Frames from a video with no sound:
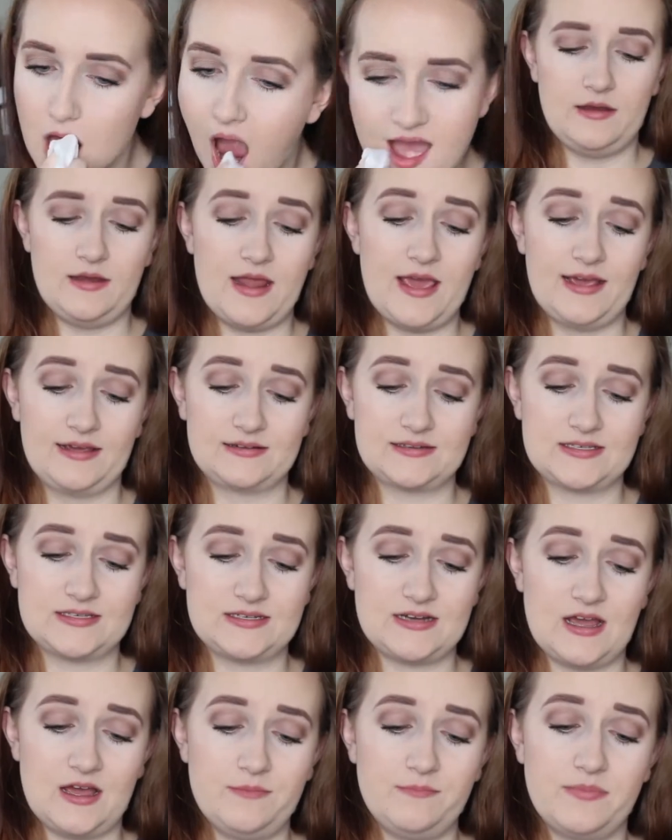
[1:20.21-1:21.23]

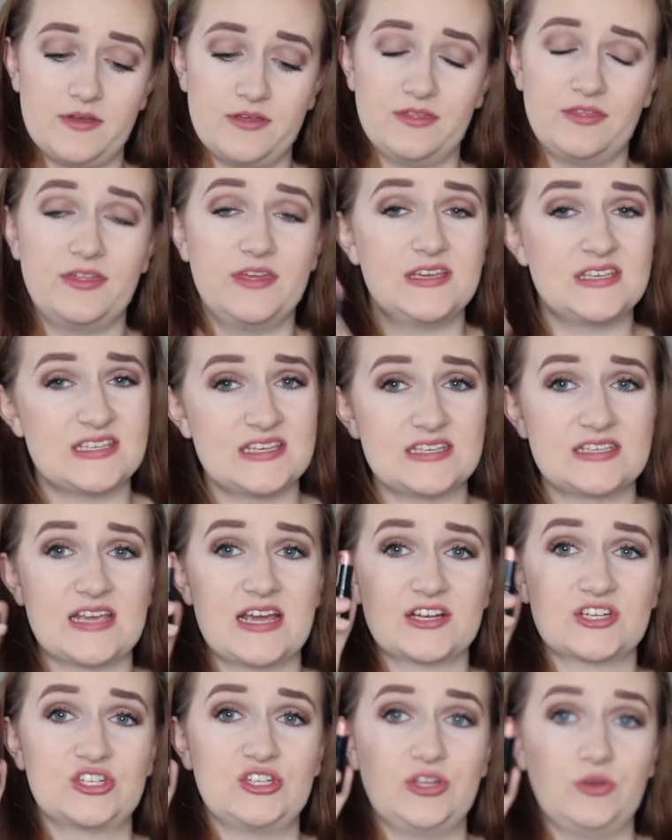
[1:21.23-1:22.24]
Next up, this is
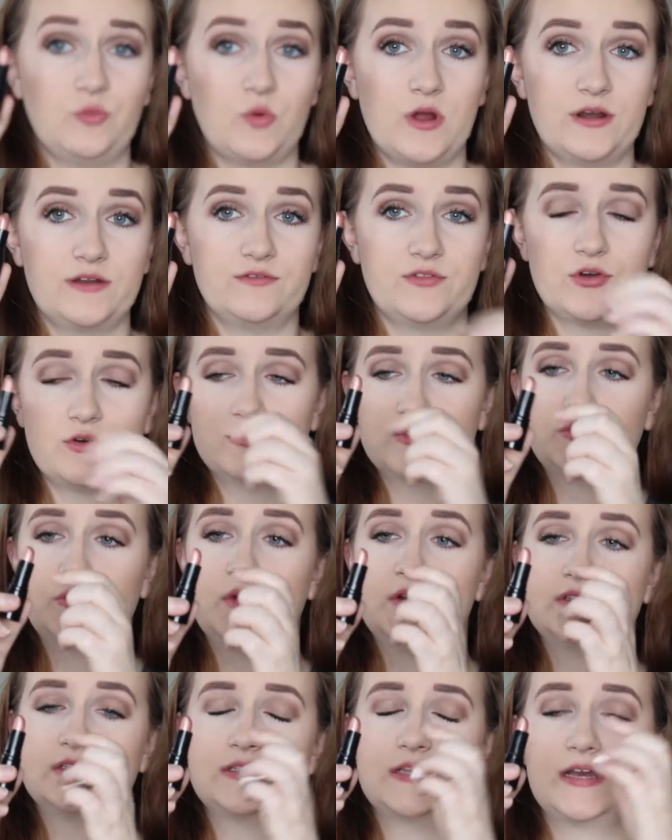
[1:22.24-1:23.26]
actually one of those
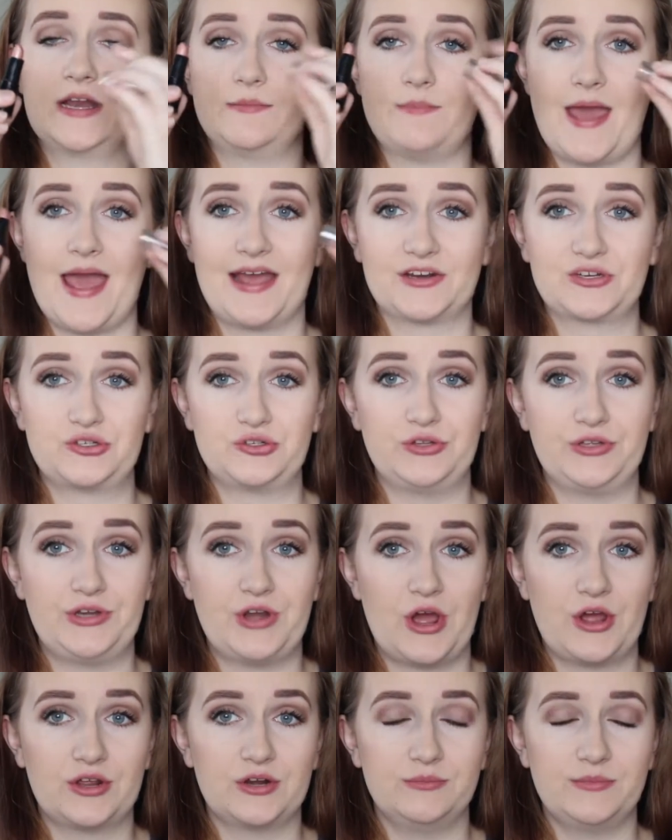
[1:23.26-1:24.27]
ones that I'm actually
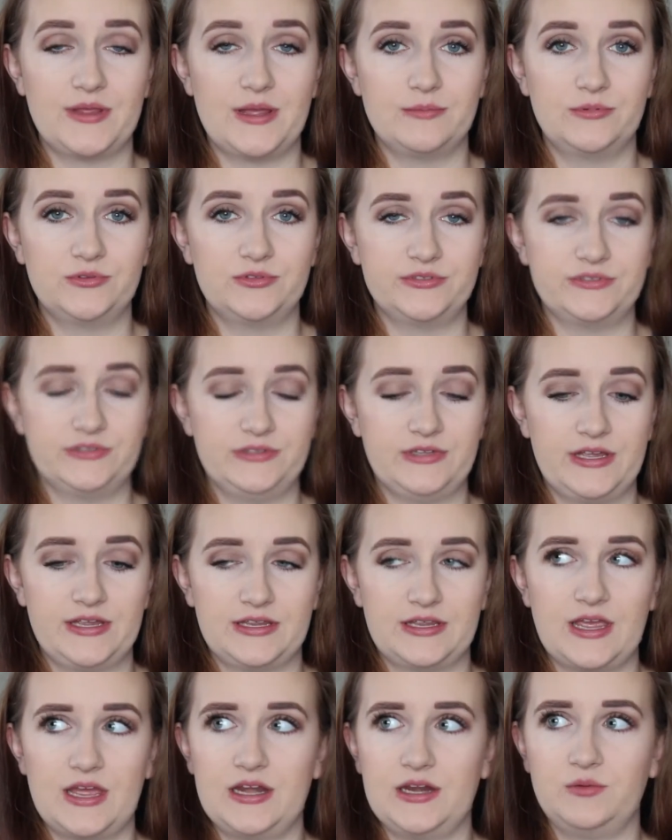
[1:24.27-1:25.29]
not going to be able to
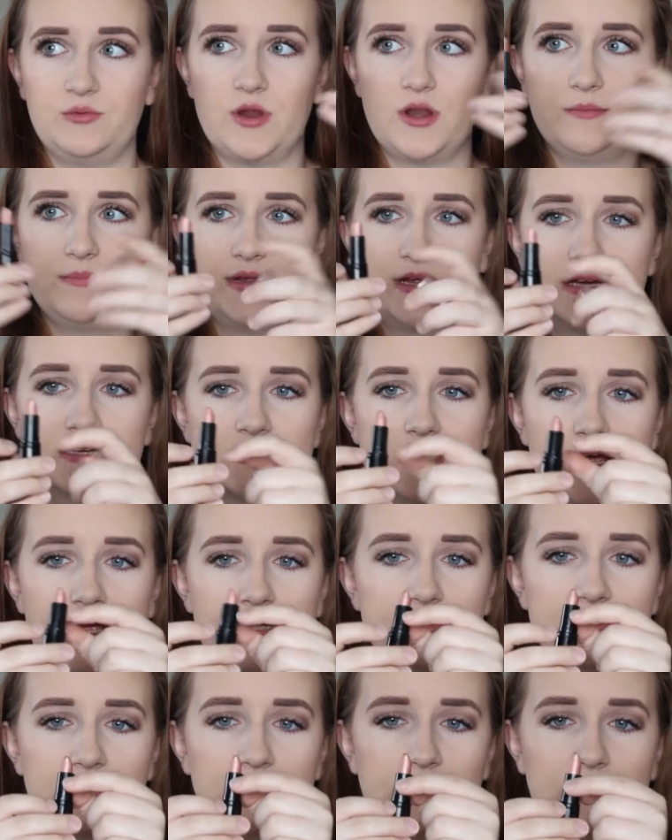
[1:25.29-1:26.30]
link anywhere because I
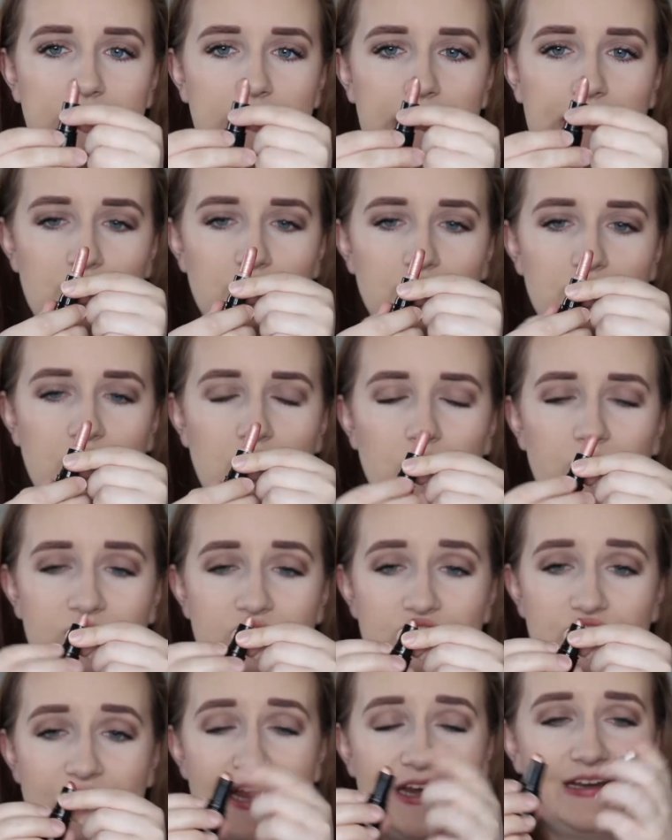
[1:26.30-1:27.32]
actually don't know
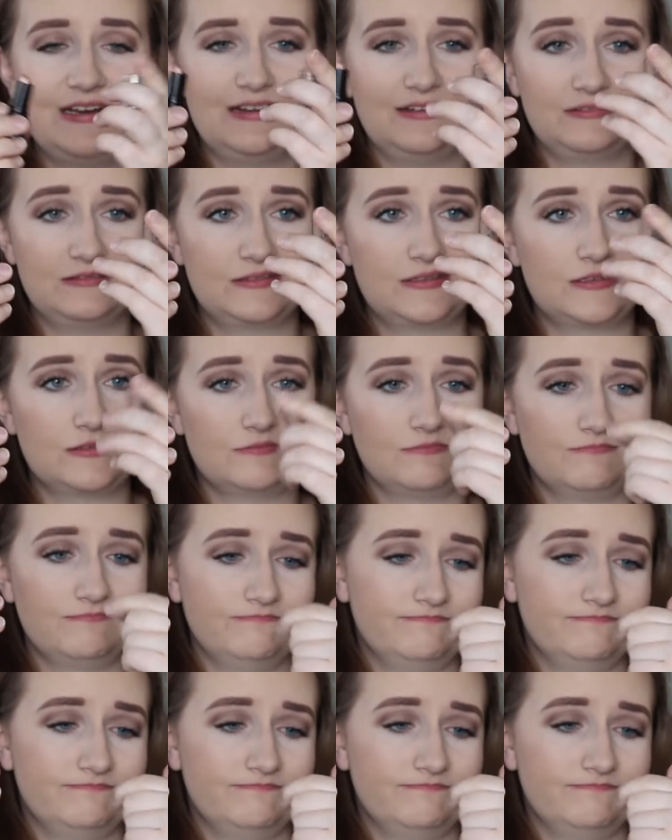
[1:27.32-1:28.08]
what shade it is.